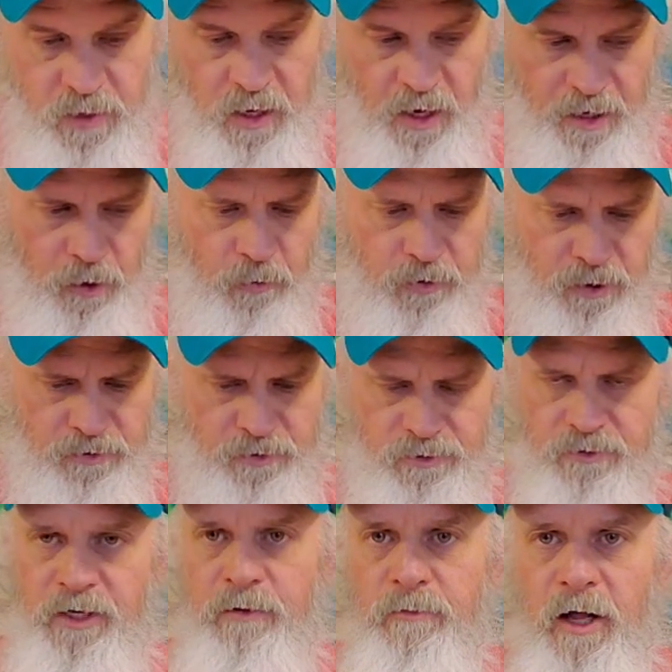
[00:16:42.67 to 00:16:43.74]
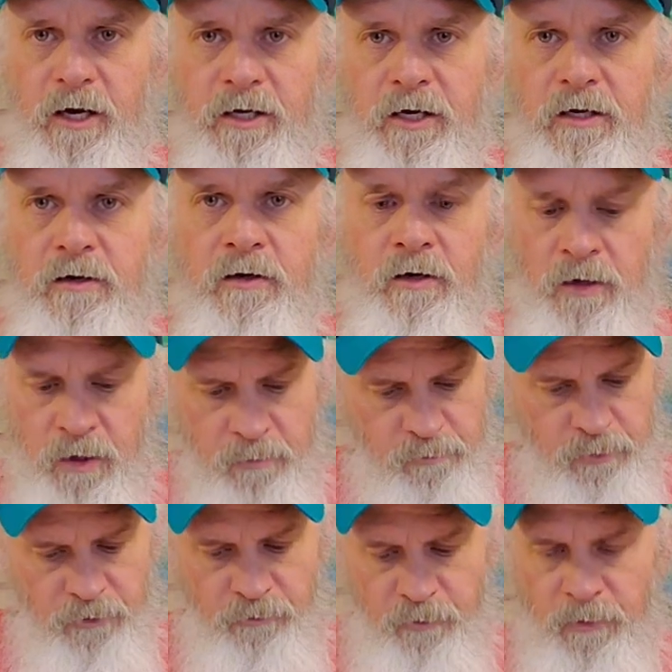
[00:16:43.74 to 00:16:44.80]
I know it doesn't seem like it,
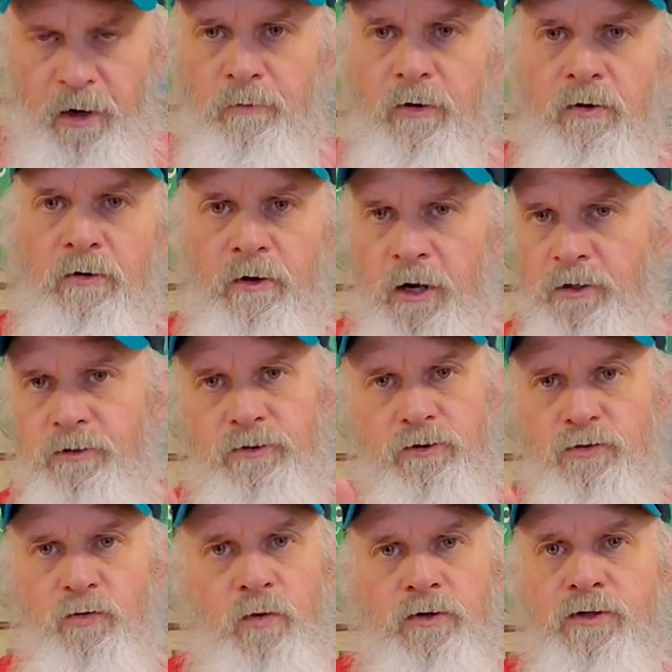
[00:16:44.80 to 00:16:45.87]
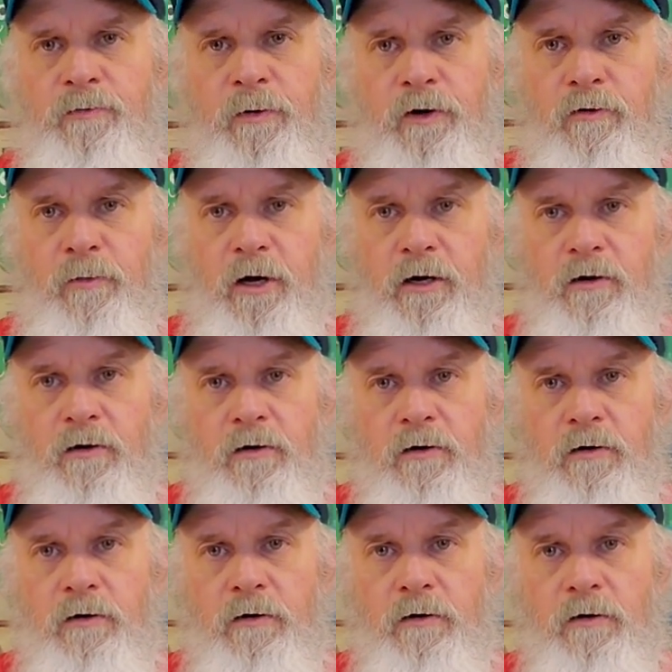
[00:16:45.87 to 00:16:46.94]
but remember, this is just one spinnerbait.
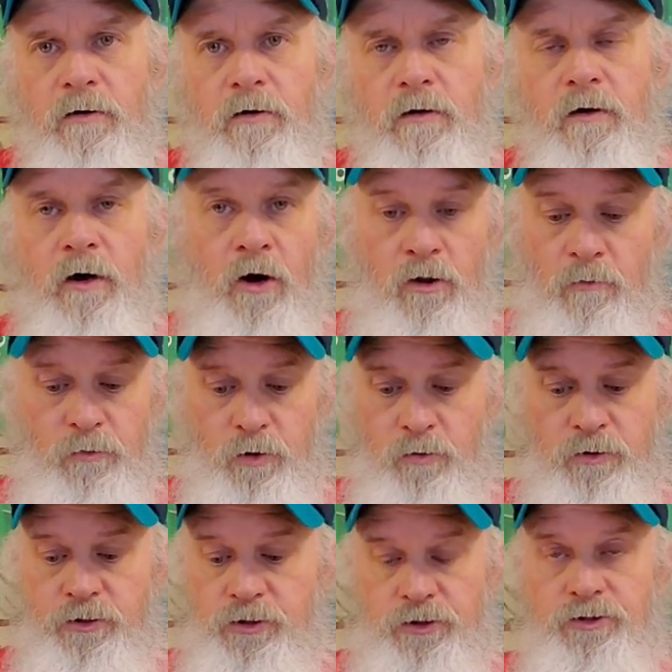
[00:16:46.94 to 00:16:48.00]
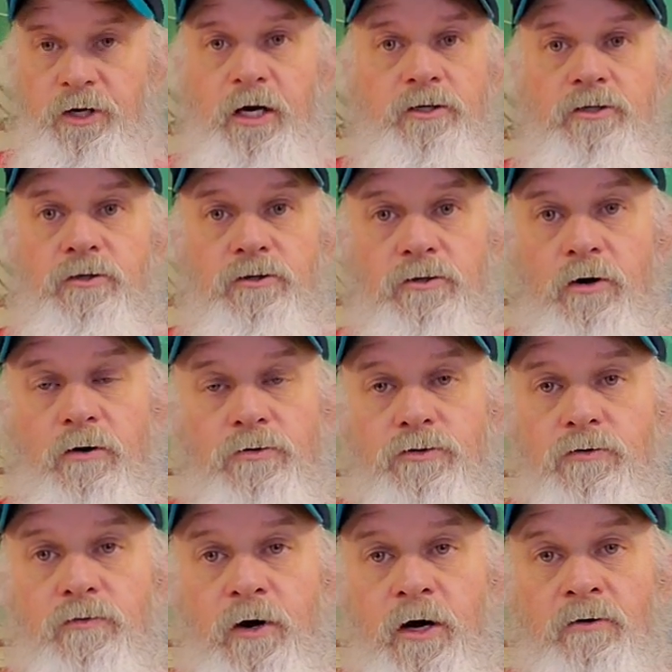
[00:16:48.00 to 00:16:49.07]
All I'm doing is just changing the skirts
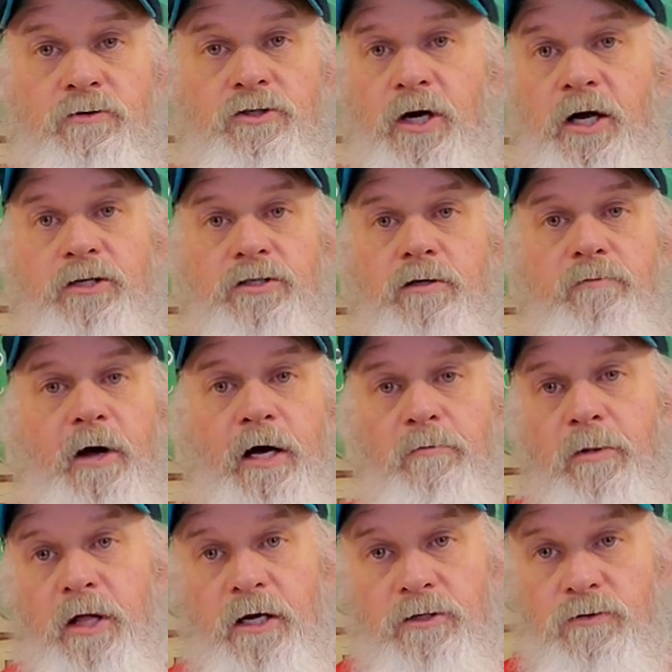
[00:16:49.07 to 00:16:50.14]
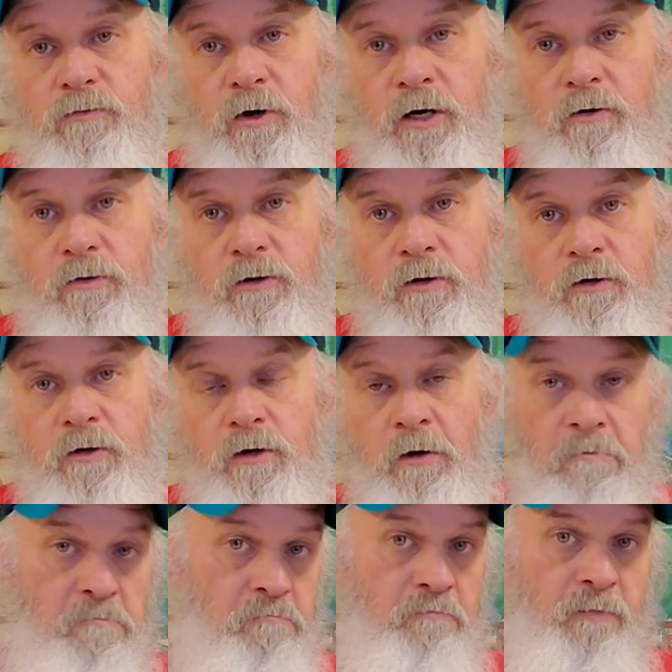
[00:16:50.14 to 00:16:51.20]
around, changing the back blades around.
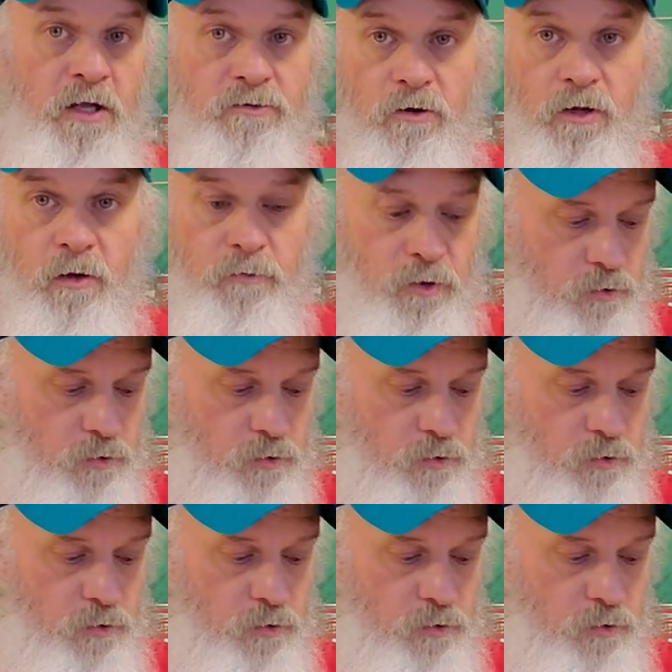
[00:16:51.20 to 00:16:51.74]
That's all I'm